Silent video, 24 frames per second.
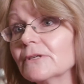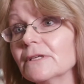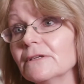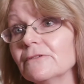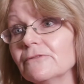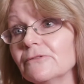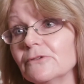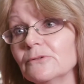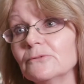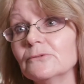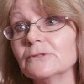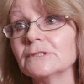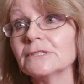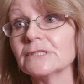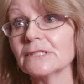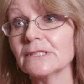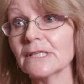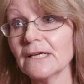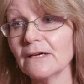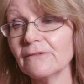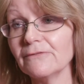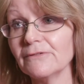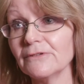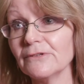looking forward to
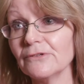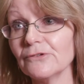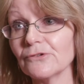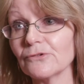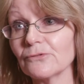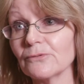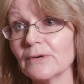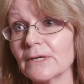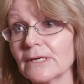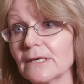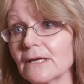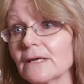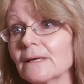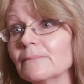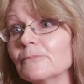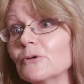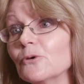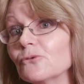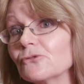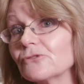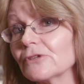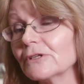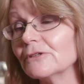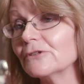the governance one, and I'm
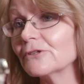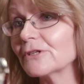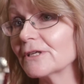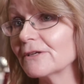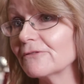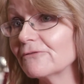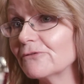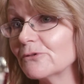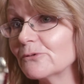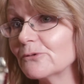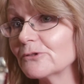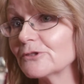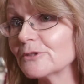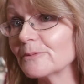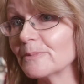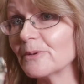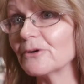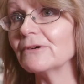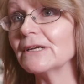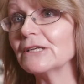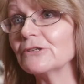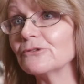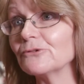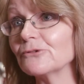also looking forward to
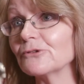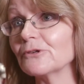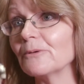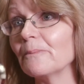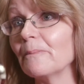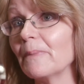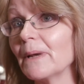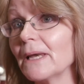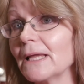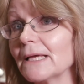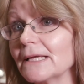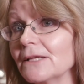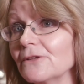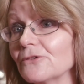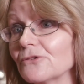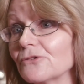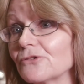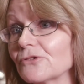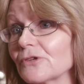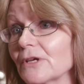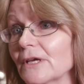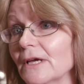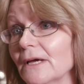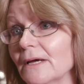parental
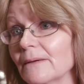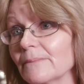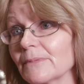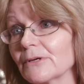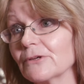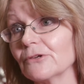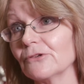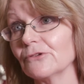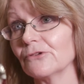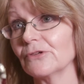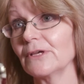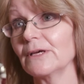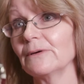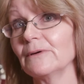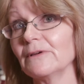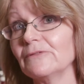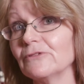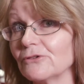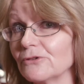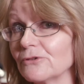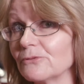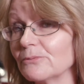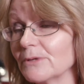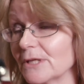complaints, because
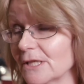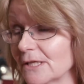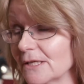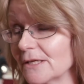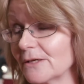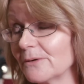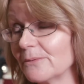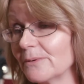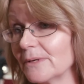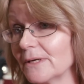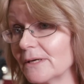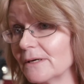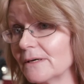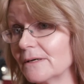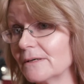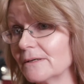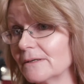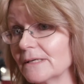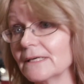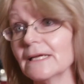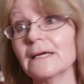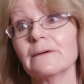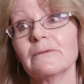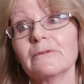however good we think we
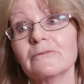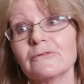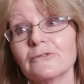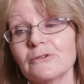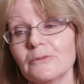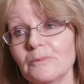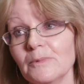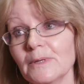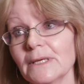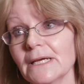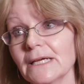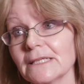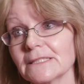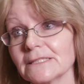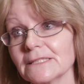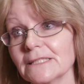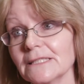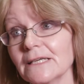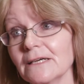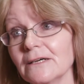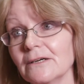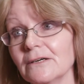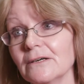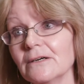are and however good we
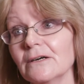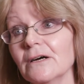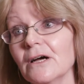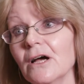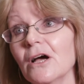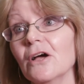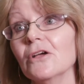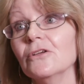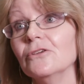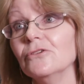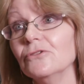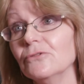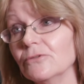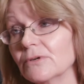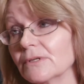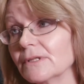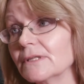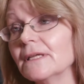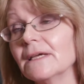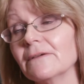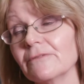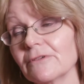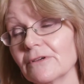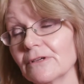actually are, you are
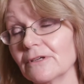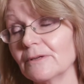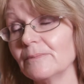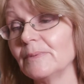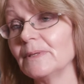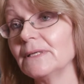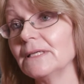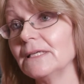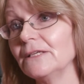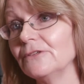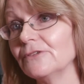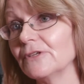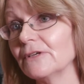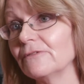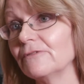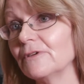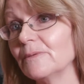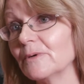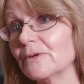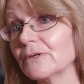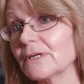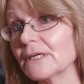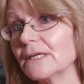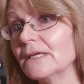never going to please
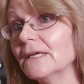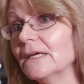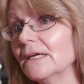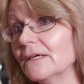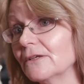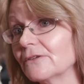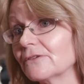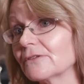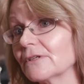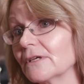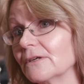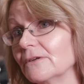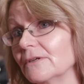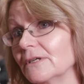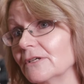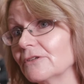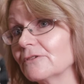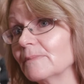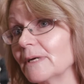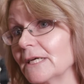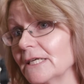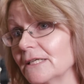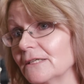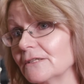everybody. So
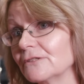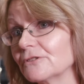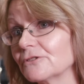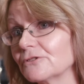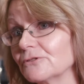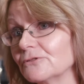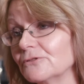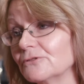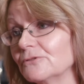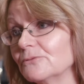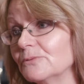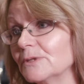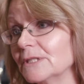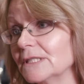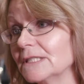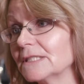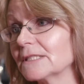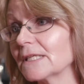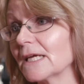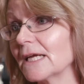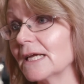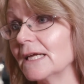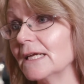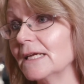it's making sure we
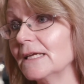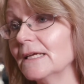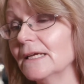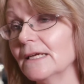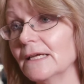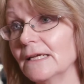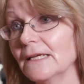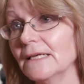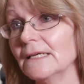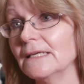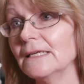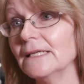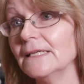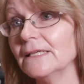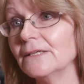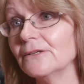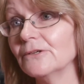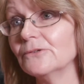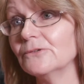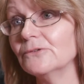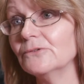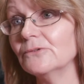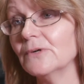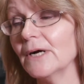stay
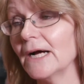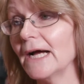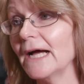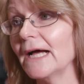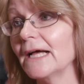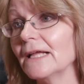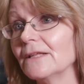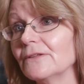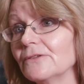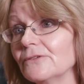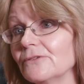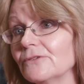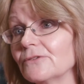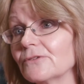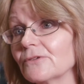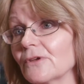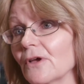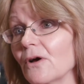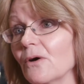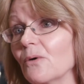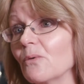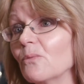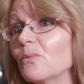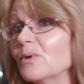legal and
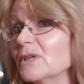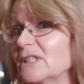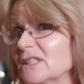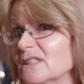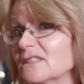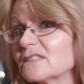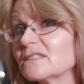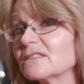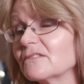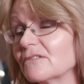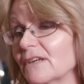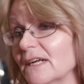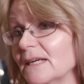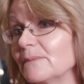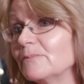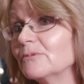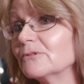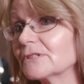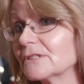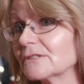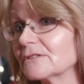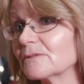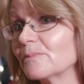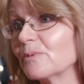we just are able
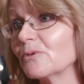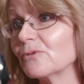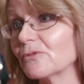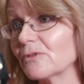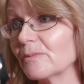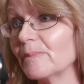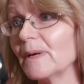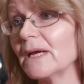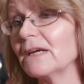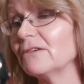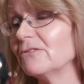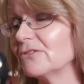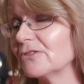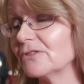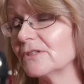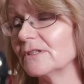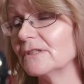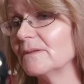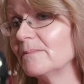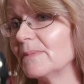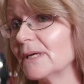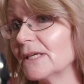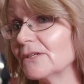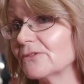to support the parents
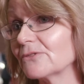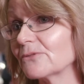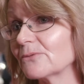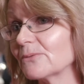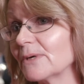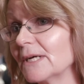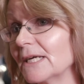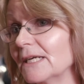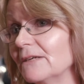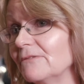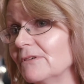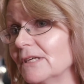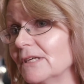in the best way,